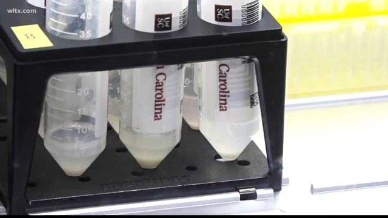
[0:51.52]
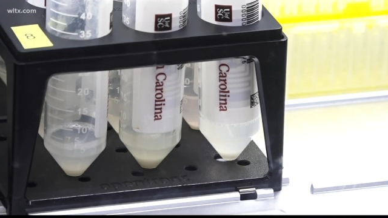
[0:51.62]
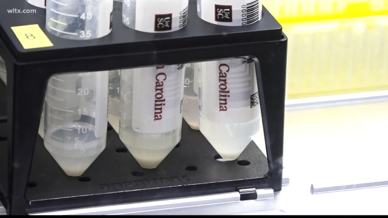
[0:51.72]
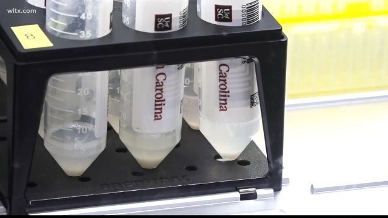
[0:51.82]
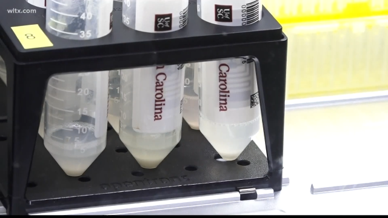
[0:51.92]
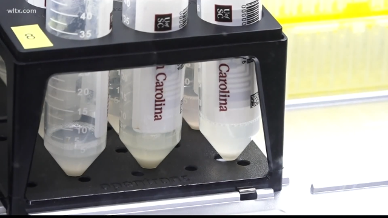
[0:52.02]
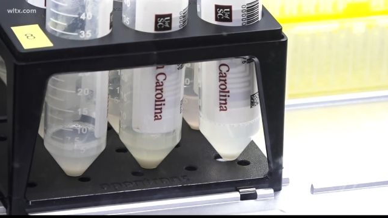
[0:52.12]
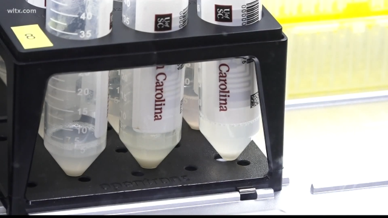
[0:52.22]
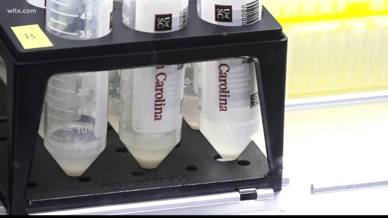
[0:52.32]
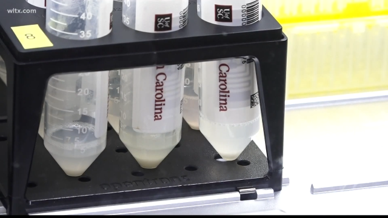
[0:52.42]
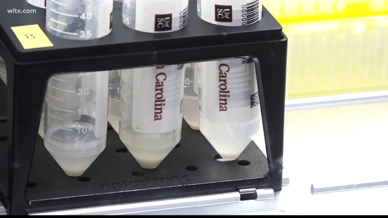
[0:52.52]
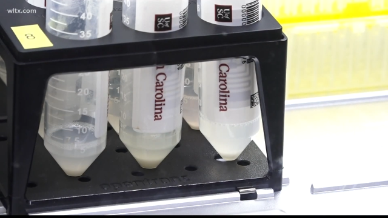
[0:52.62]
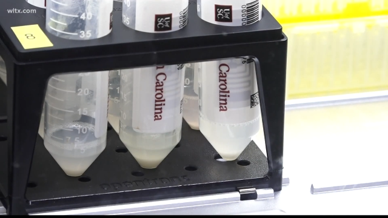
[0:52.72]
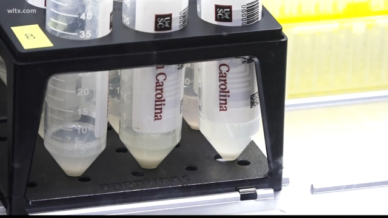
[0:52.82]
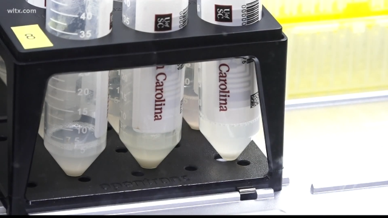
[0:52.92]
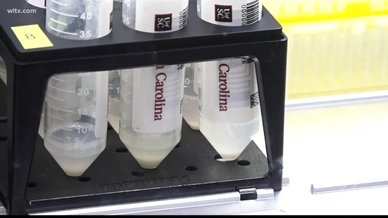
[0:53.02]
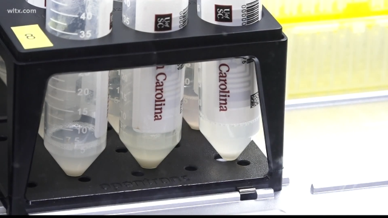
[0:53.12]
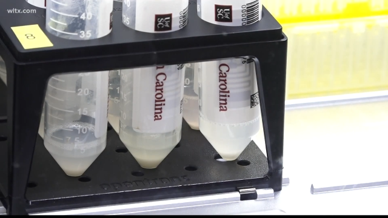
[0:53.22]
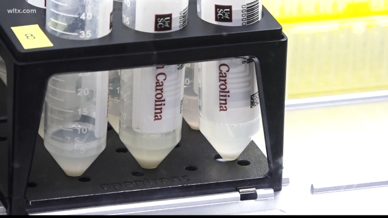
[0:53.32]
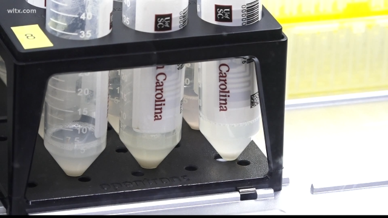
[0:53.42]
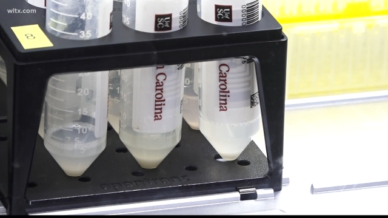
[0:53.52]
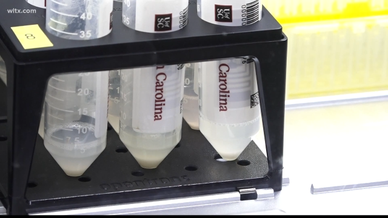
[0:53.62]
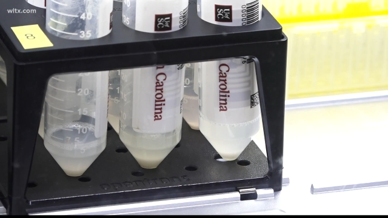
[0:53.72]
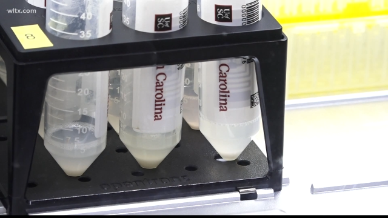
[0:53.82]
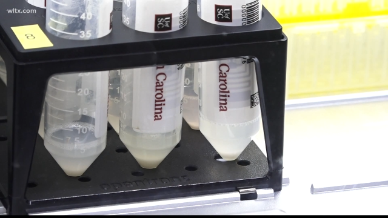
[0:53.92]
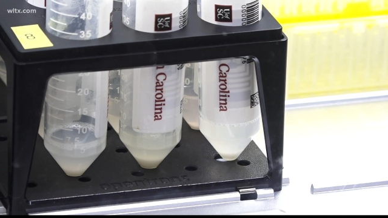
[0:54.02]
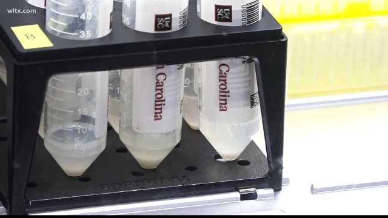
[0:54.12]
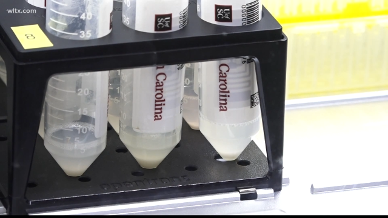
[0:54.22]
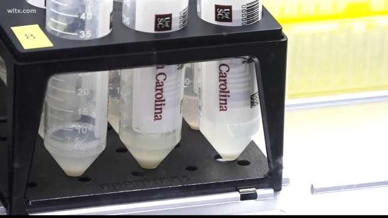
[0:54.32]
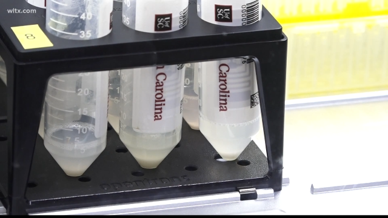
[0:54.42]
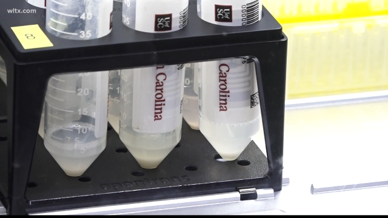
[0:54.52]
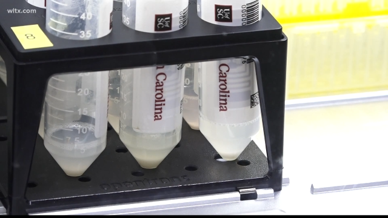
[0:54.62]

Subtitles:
Nobody's mouth can be seen.